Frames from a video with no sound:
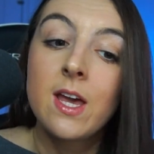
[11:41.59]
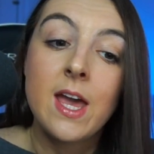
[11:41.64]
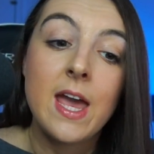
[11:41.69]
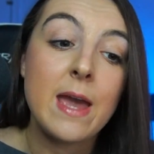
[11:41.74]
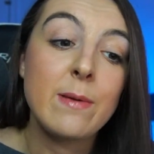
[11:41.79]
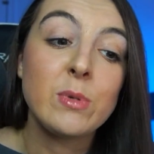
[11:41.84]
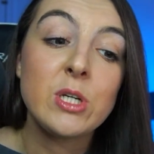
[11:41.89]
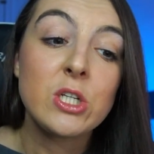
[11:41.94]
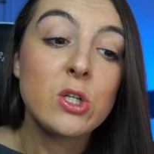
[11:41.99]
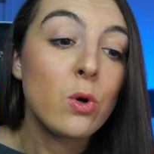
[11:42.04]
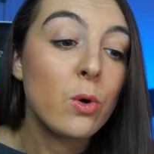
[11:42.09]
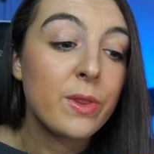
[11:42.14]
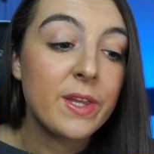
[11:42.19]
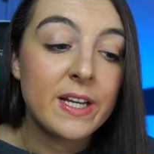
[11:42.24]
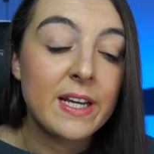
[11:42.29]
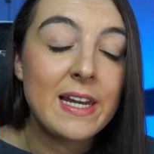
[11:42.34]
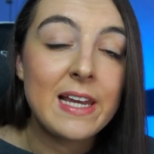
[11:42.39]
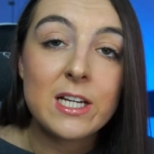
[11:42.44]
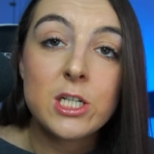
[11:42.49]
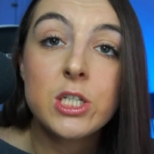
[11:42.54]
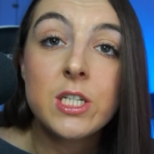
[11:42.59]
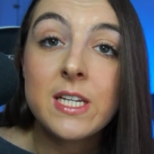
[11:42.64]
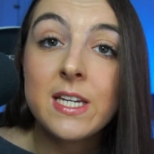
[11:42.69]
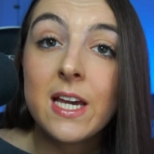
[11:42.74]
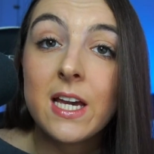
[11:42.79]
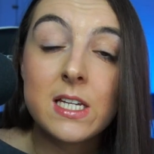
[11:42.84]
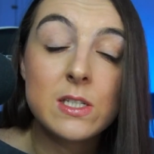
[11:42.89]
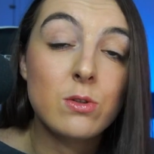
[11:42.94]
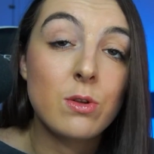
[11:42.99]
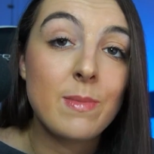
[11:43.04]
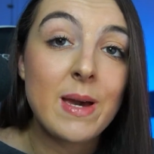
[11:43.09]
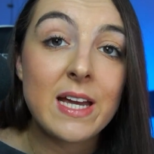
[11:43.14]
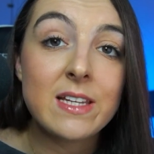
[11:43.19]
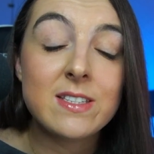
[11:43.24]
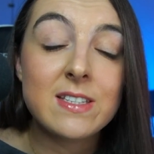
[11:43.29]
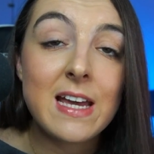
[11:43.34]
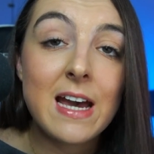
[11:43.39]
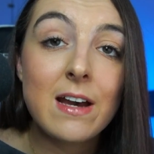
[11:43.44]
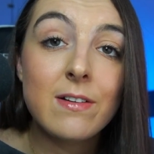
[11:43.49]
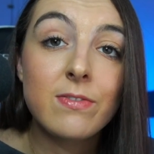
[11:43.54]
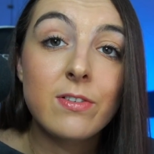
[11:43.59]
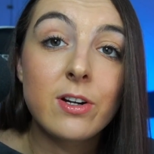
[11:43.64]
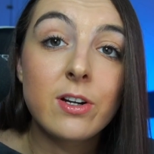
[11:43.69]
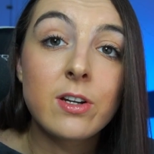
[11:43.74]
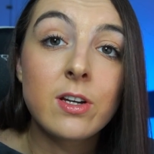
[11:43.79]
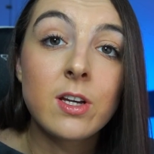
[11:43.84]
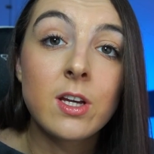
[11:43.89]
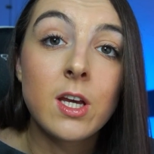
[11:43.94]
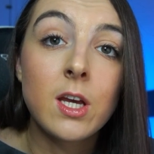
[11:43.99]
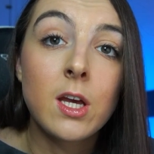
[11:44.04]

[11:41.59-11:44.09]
And we know the connection he has with Matt Stafford.